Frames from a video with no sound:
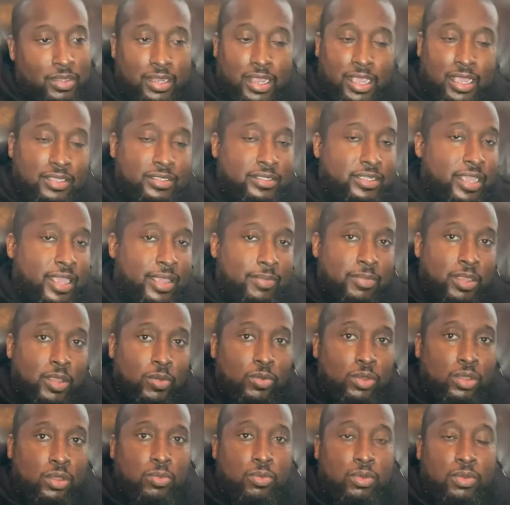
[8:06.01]
Like I said,
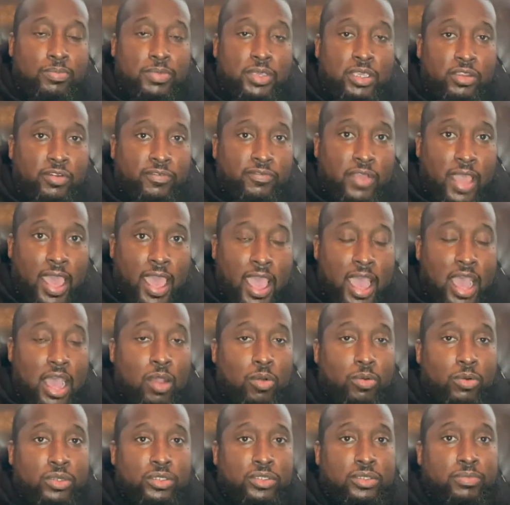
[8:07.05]
man, we'll, we'll be here for
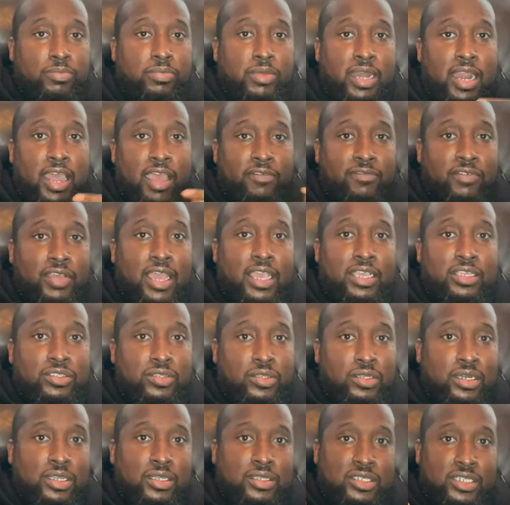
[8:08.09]
hours, but I
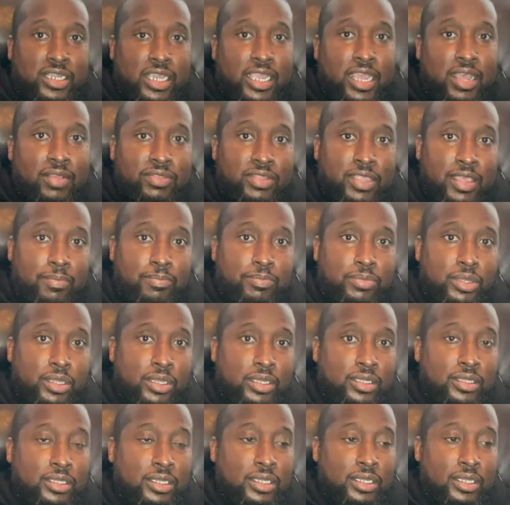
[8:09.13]
advise you to check out that
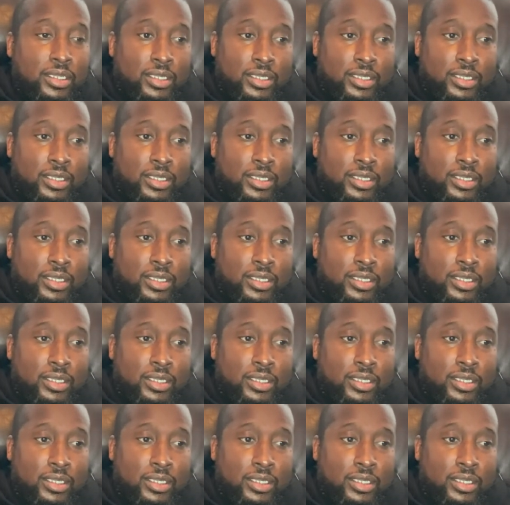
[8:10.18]
book.